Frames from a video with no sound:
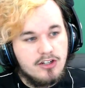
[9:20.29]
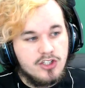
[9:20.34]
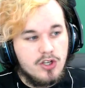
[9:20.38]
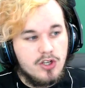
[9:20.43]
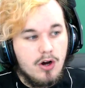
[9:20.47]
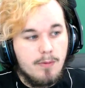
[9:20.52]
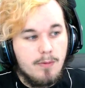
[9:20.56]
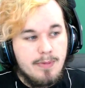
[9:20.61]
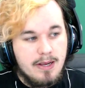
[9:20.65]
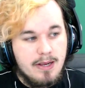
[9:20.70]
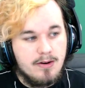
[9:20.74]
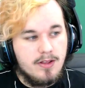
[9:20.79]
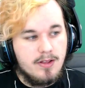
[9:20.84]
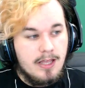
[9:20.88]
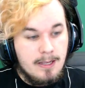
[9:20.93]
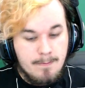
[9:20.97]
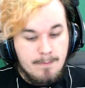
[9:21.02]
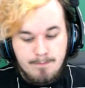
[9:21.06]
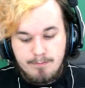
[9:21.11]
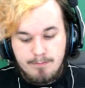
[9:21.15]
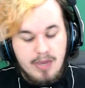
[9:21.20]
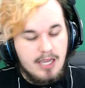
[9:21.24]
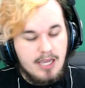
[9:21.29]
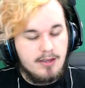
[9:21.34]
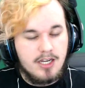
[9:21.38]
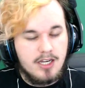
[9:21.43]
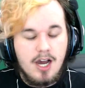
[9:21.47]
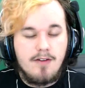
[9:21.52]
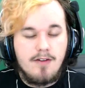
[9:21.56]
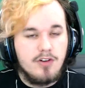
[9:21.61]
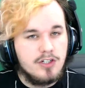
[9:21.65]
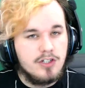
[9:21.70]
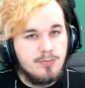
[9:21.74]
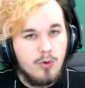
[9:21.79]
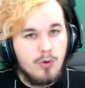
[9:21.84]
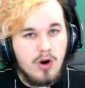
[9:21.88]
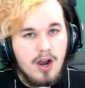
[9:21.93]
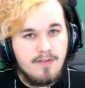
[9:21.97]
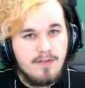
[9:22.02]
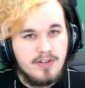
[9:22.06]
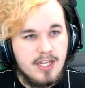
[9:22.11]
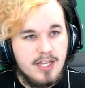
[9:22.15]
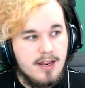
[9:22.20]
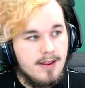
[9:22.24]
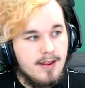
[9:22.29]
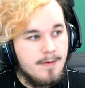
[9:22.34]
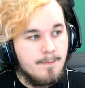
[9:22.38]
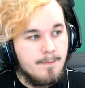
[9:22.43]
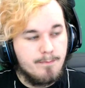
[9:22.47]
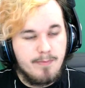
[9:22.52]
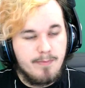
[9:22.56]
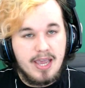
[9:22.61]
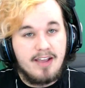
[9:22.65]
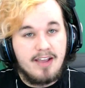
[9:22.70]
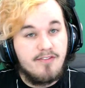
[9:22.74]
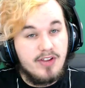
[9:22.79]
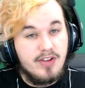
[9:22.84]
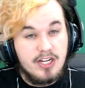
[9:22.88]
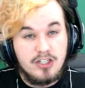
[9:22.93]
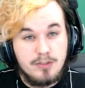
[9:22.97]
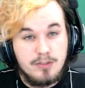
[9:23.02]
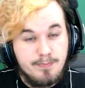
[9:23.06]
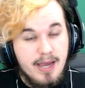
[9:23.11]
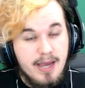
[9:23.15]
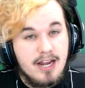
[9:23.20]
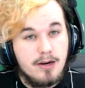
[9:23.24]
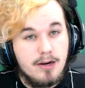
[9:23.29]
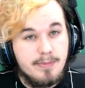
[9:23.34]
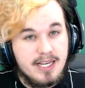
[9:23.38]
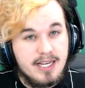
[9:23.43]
so I'll be able to like make covers more often and make videos better,